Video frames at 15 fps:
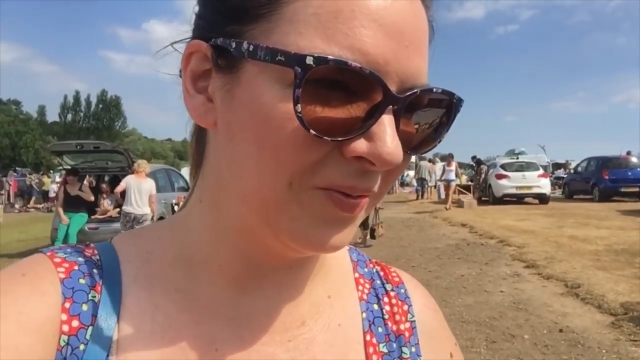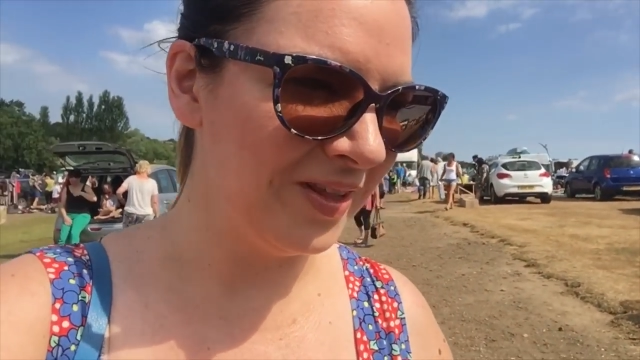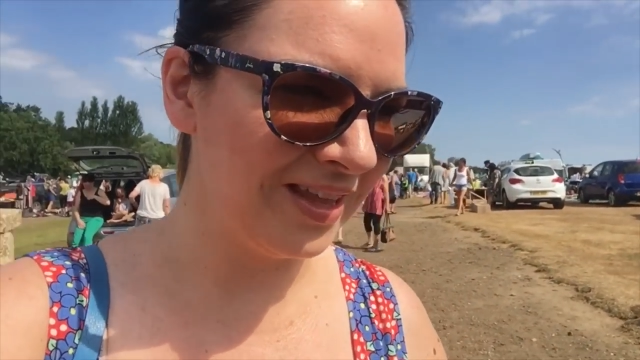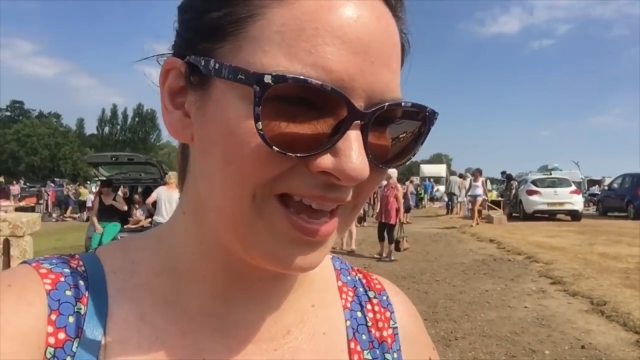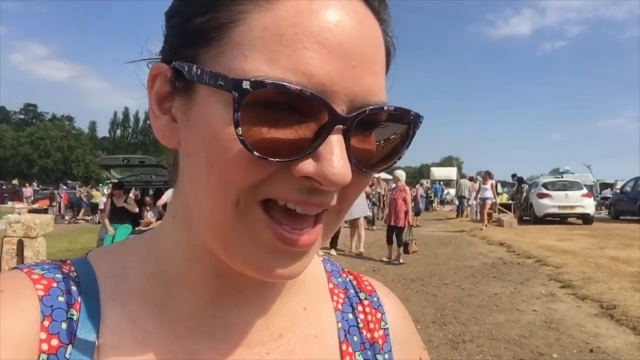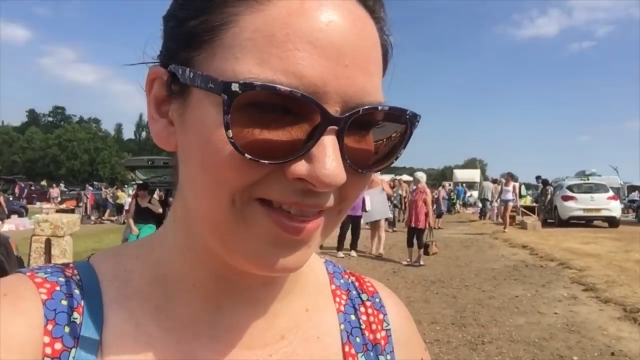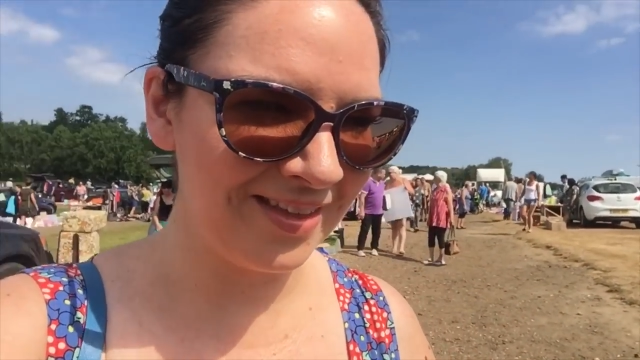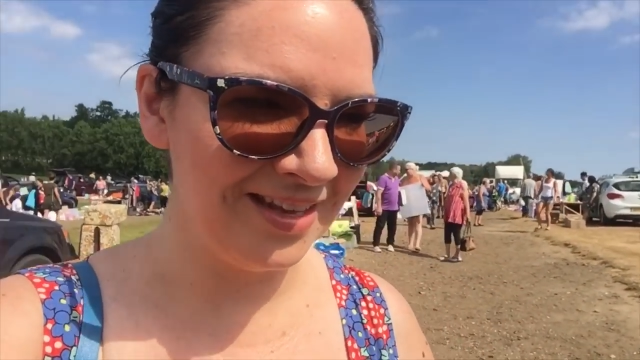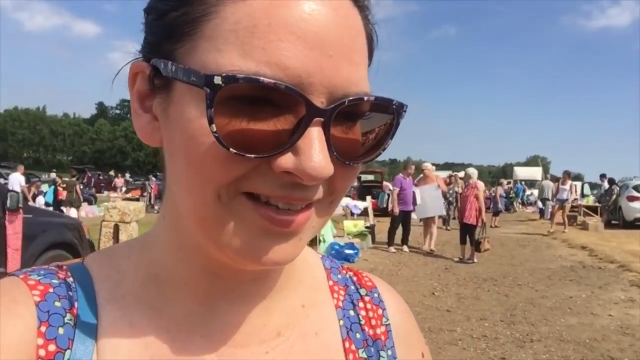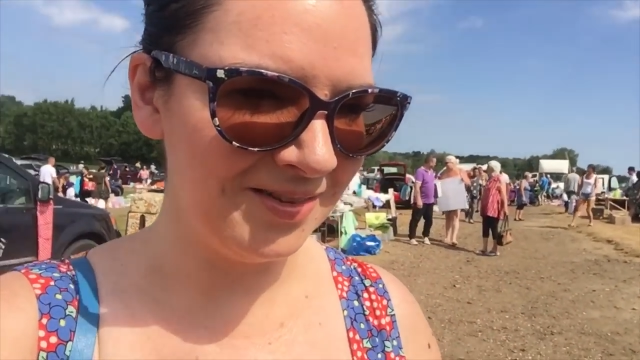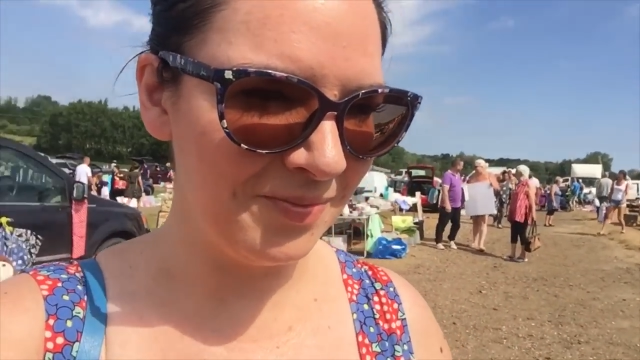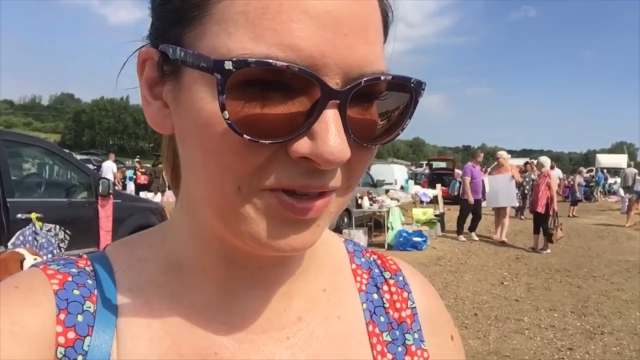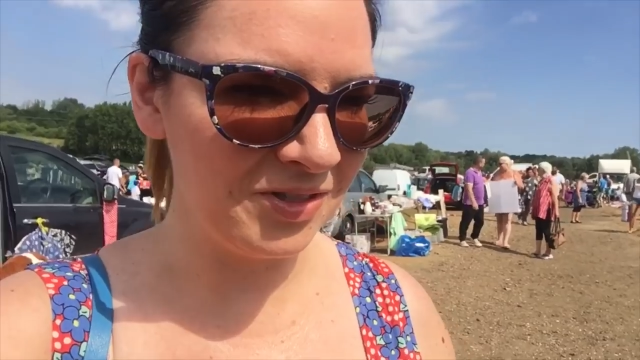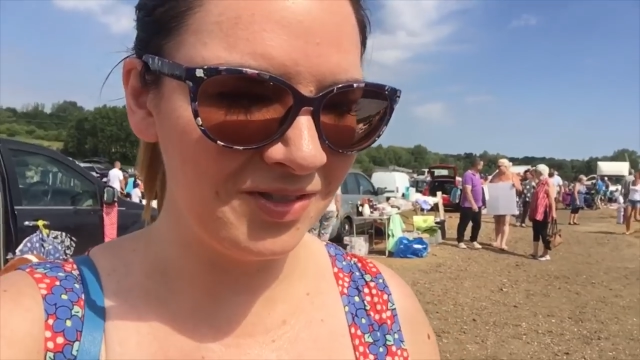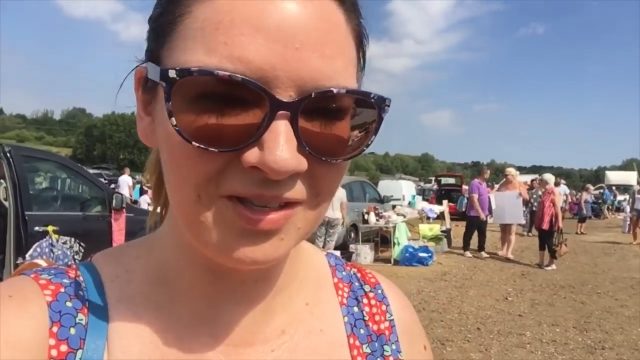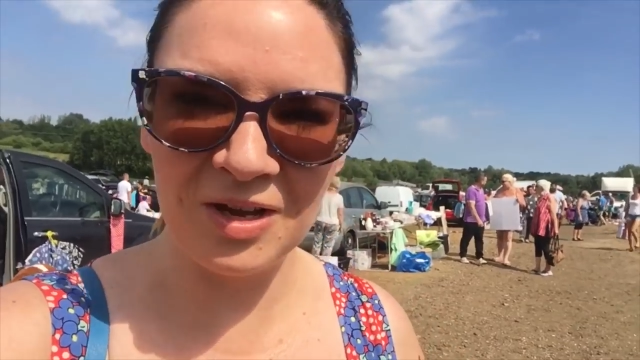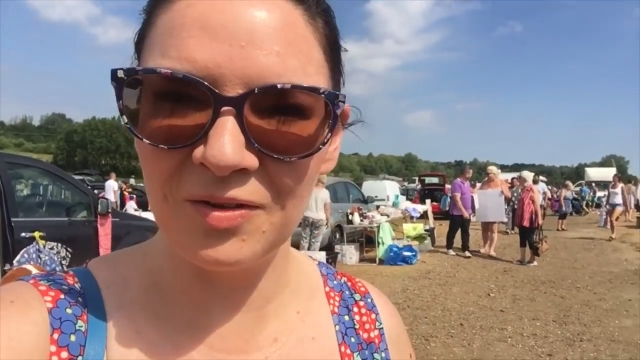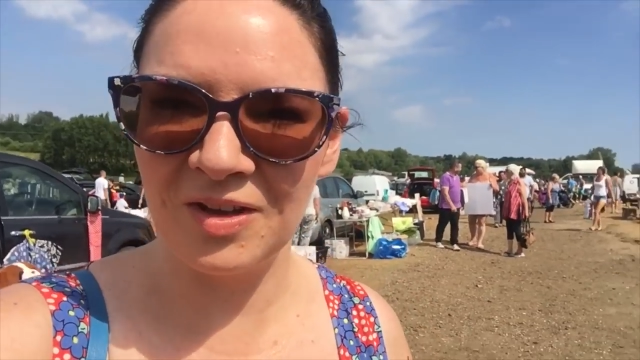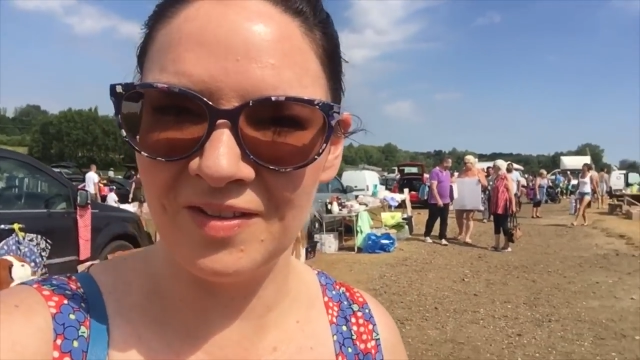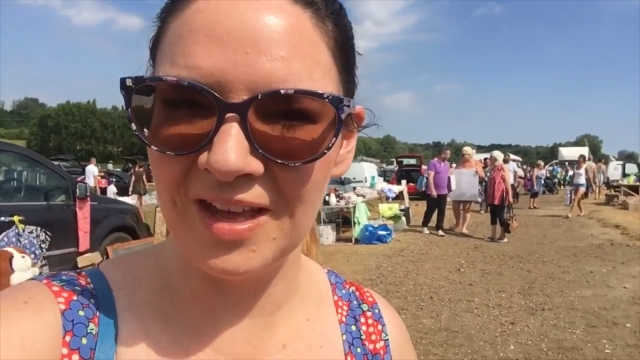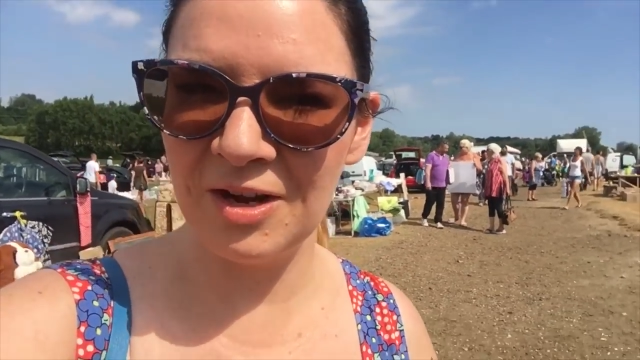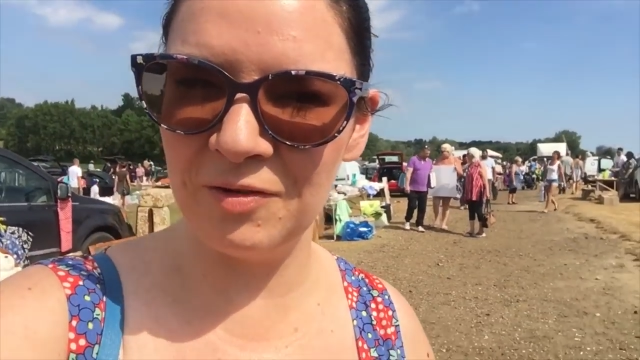But the Cath Kidston mugs are so
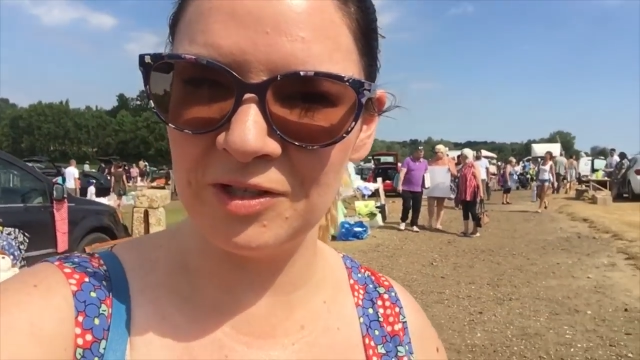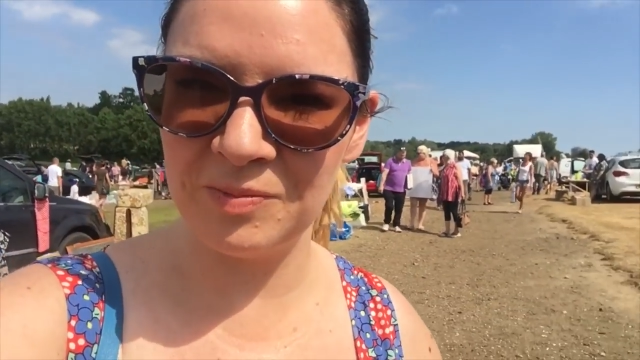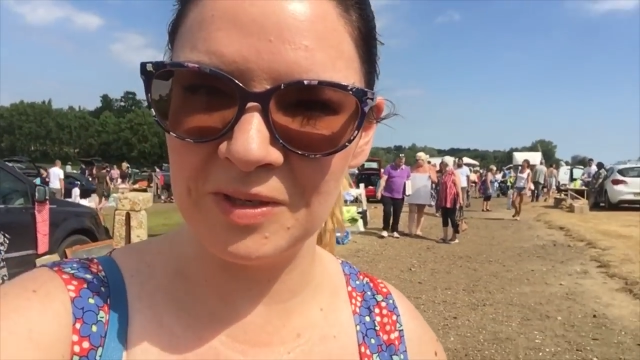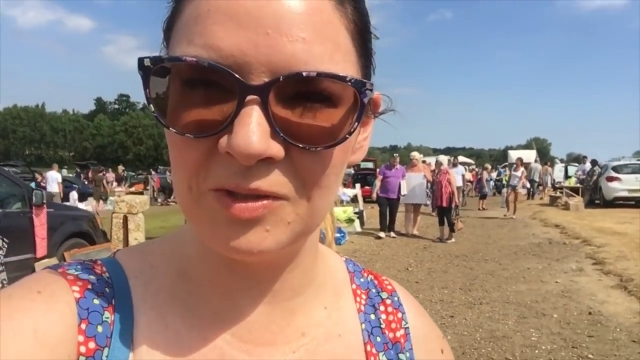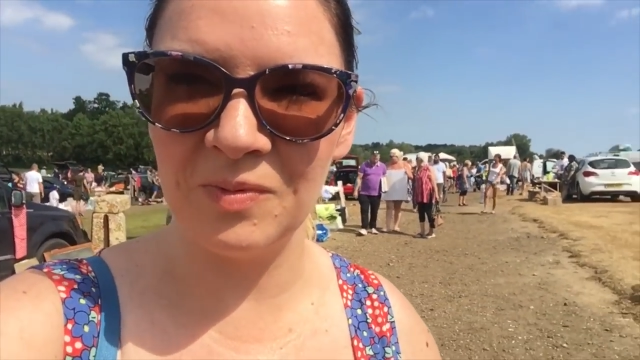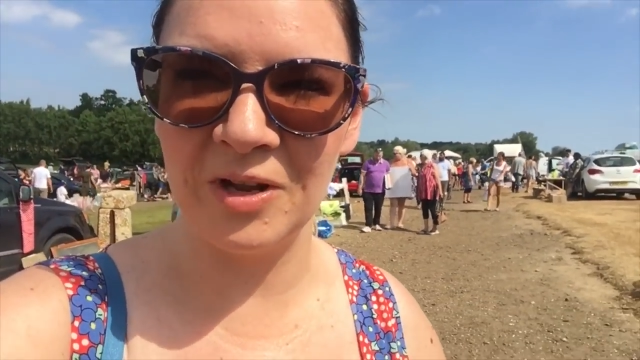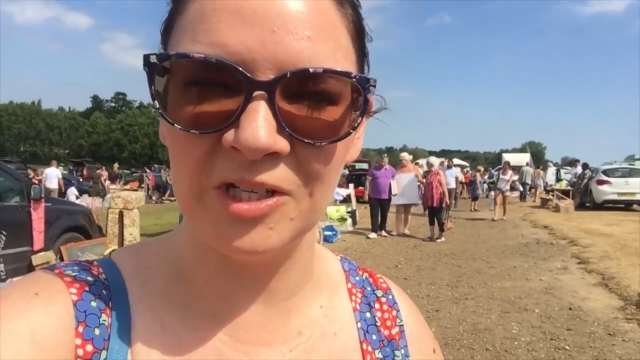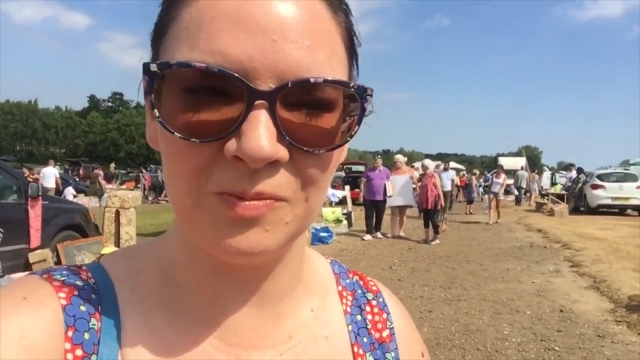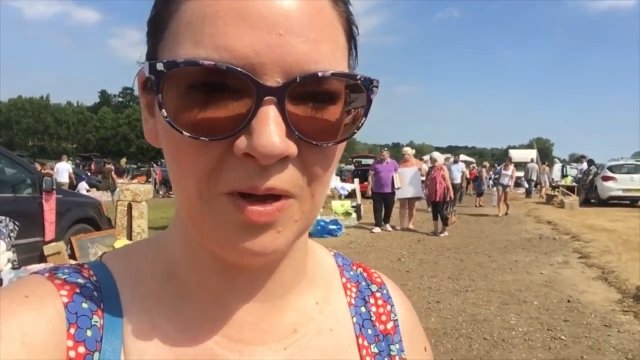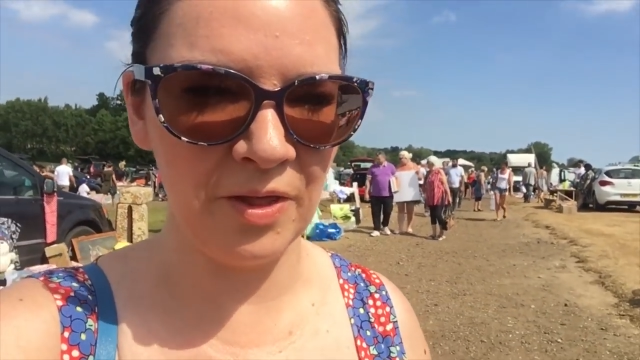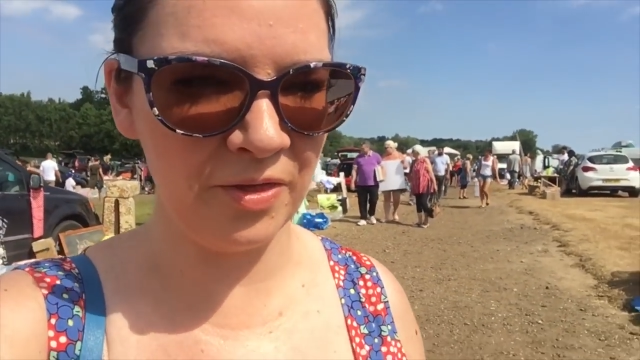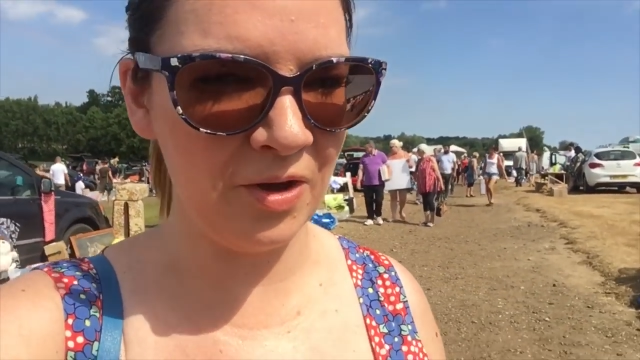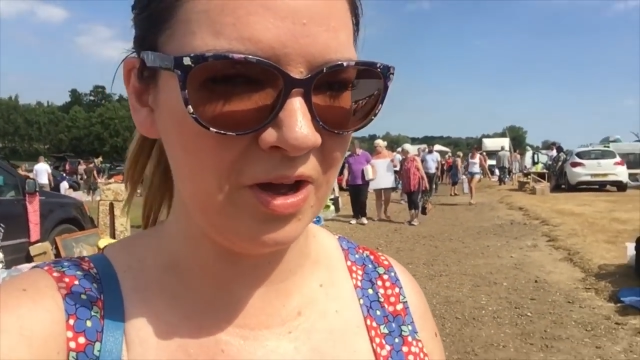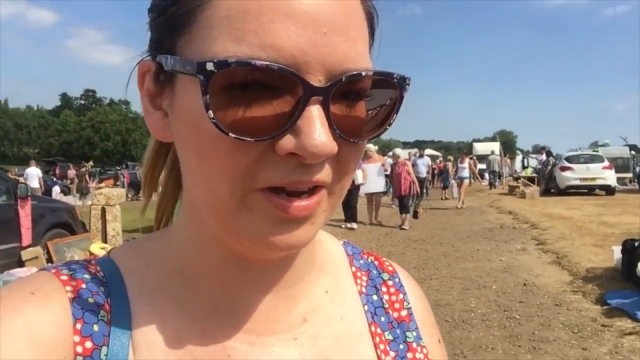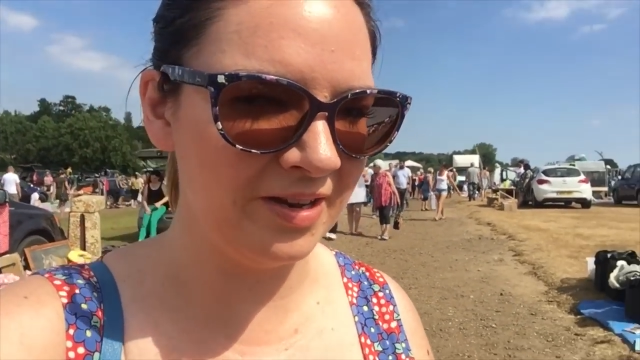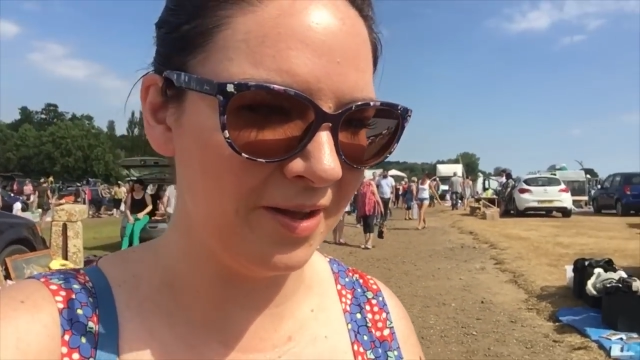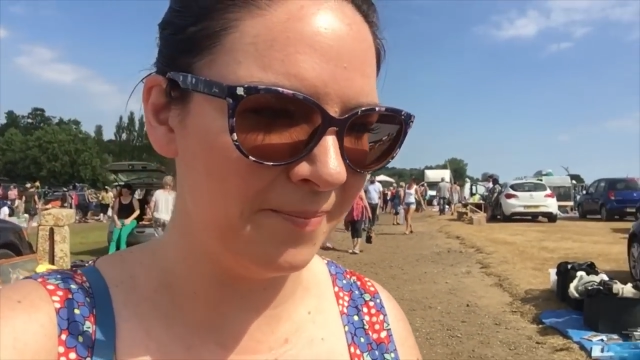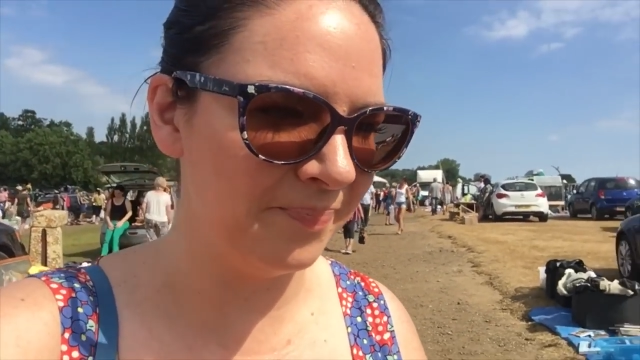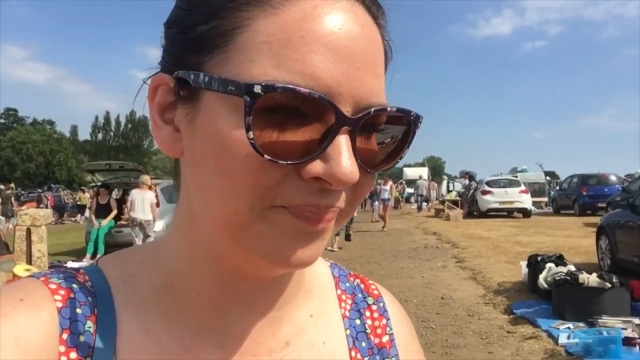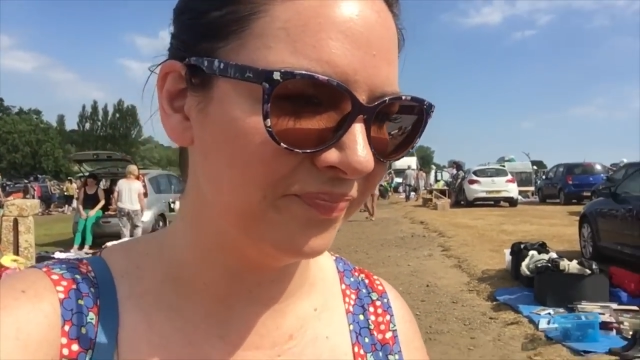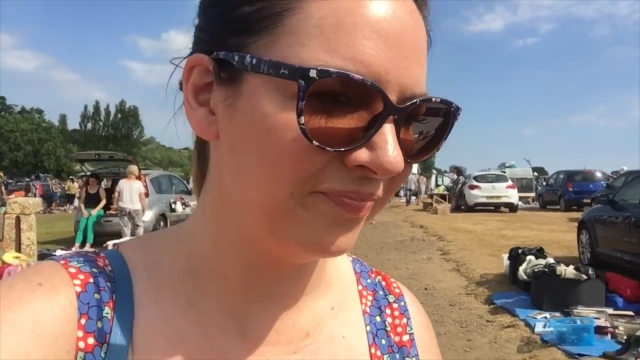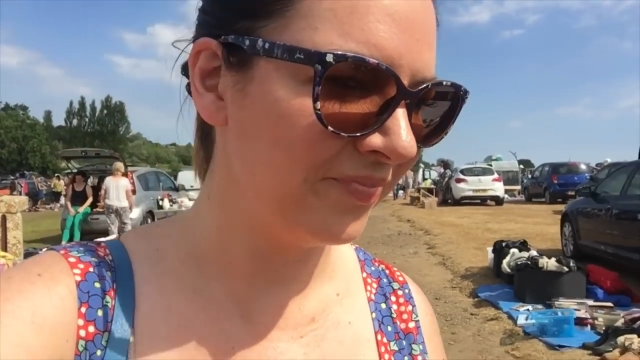cute. They're Christmas ones, but I thought I'd,
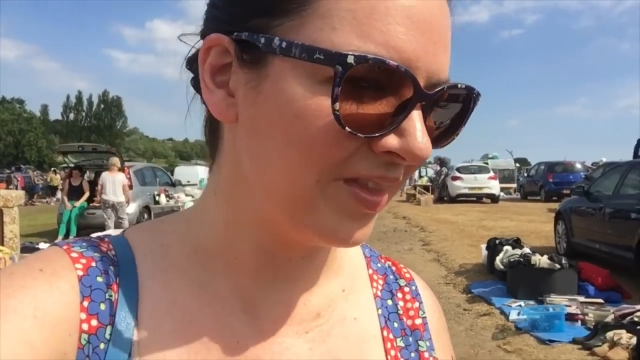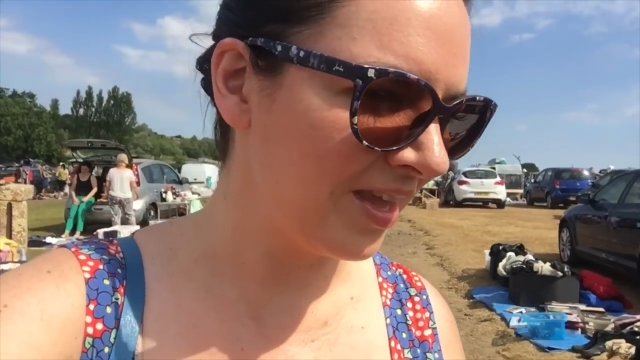um,